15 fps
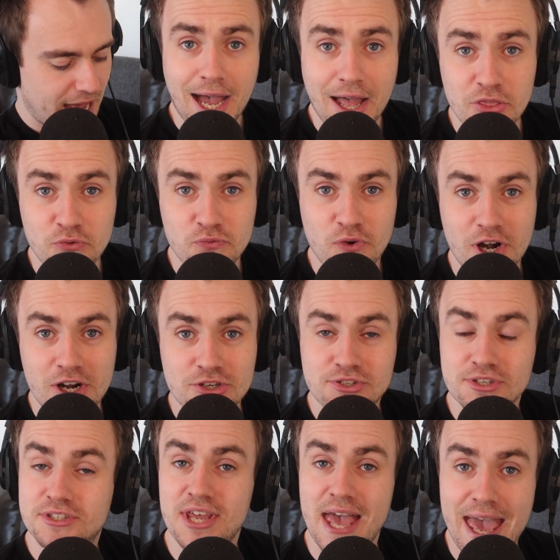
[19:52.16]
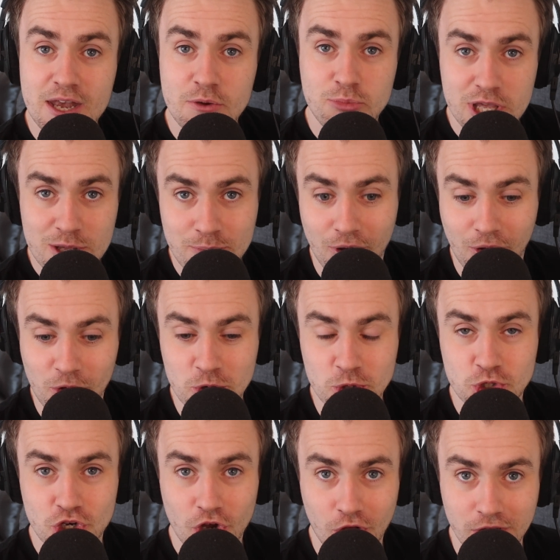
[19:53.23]
And the first 10 people who
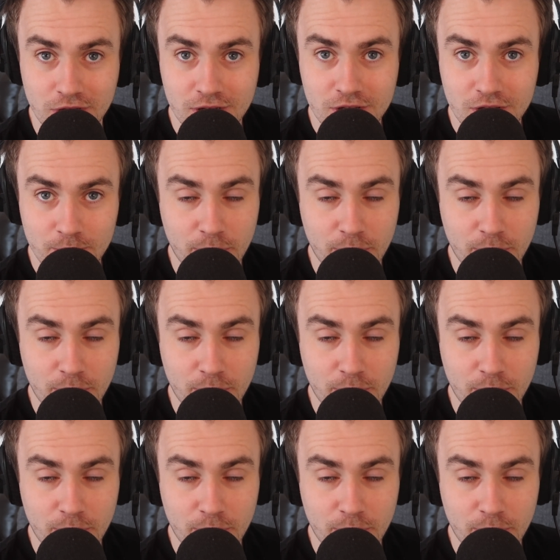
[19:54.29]
join